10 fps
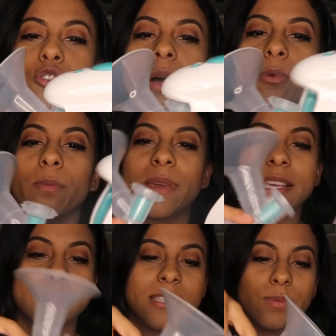treble
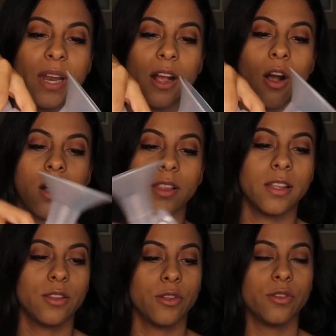piece is what I call
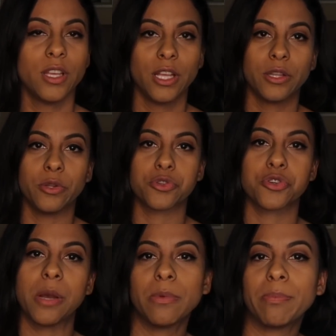it, a little
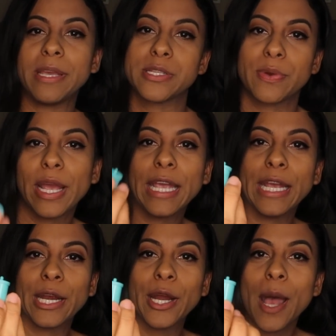treble piece right
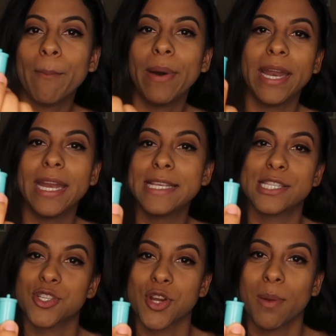here, but it
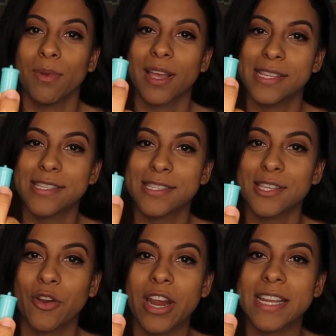isn't treble because this is
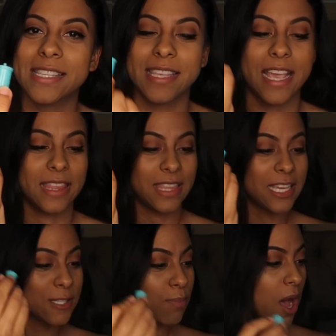the greatest thing.
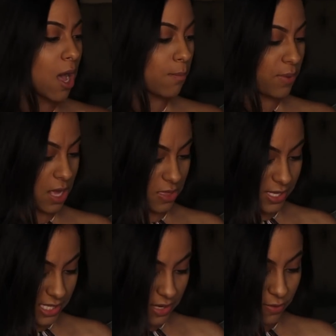This pump,
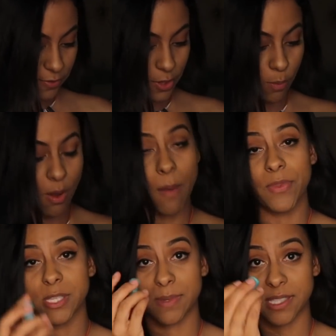this even flow
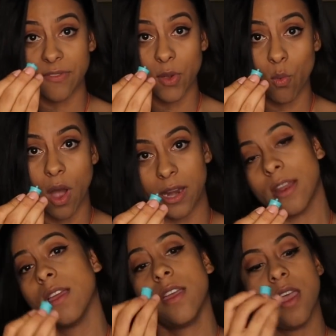pump, this specific
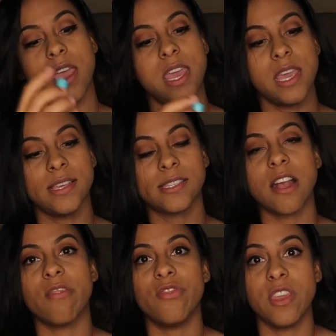one is
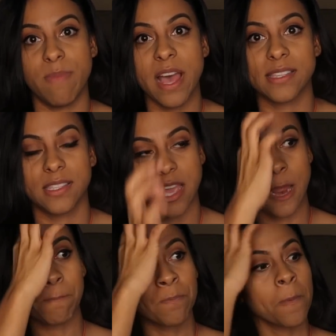the best
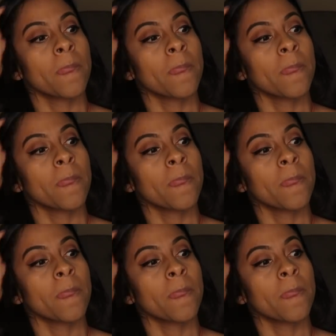thing.